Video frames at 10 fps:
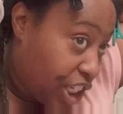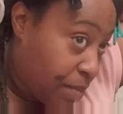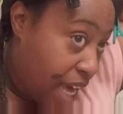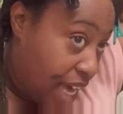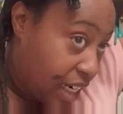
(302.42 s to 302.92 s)

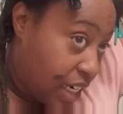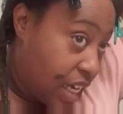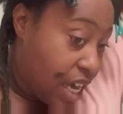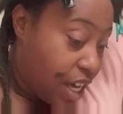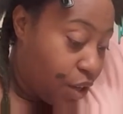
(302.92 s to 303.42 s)
cheap henna.
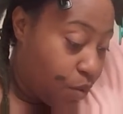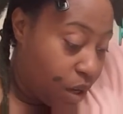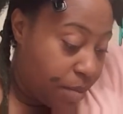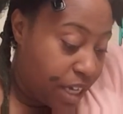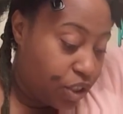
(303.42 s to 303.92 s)
You
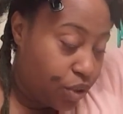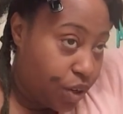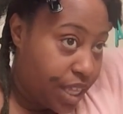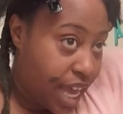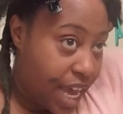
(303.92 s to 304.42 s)
want to make
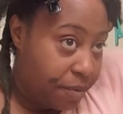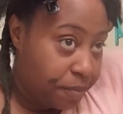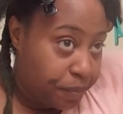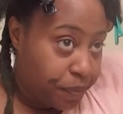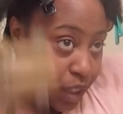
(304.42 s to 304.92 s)
sure that,